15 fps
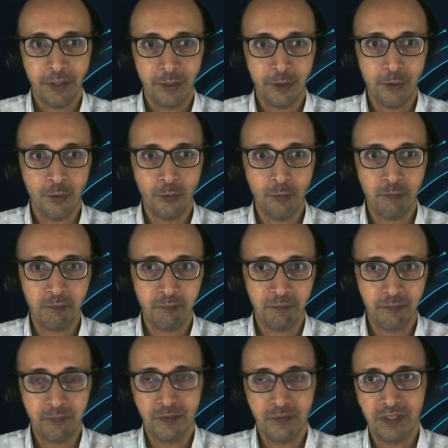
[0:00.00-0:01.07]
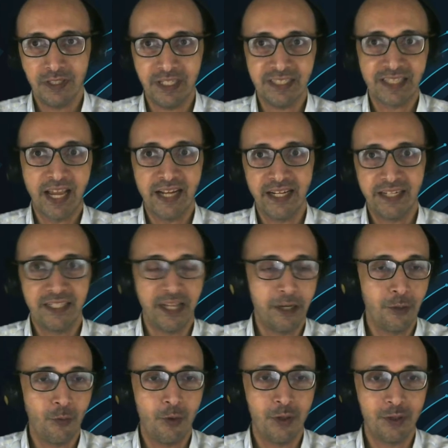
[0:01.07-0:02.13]
you decided
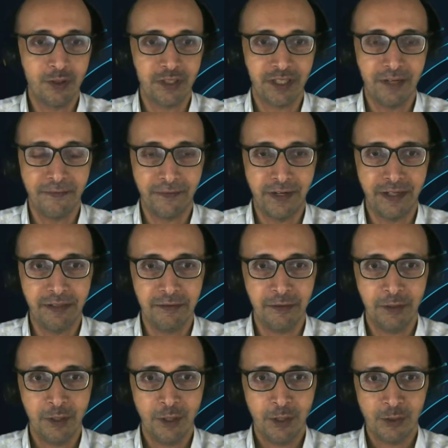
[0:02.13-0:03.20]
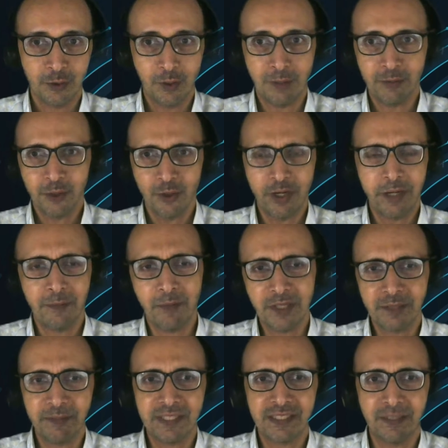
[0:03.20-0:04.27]
that you want to shift, and so I'm sure it
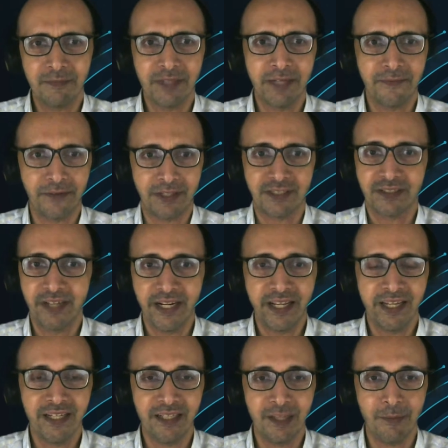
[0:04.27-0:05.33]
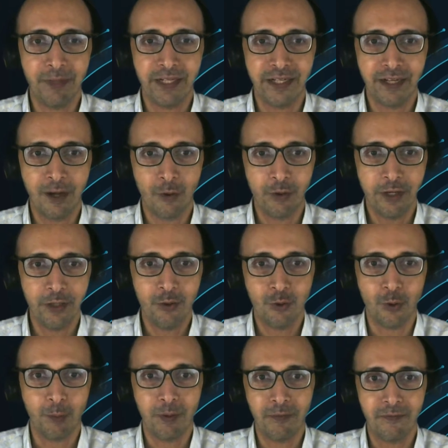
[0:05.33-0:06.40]
must be something frustrating in the beginning. How did you
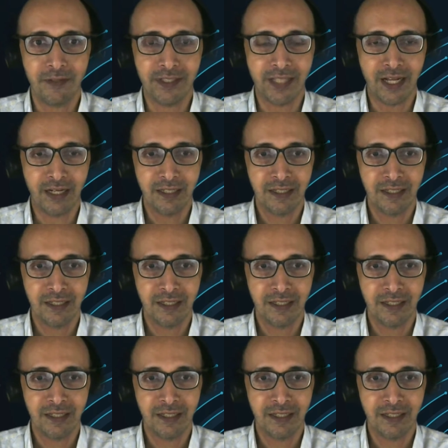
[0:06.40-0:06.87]
cope up with that?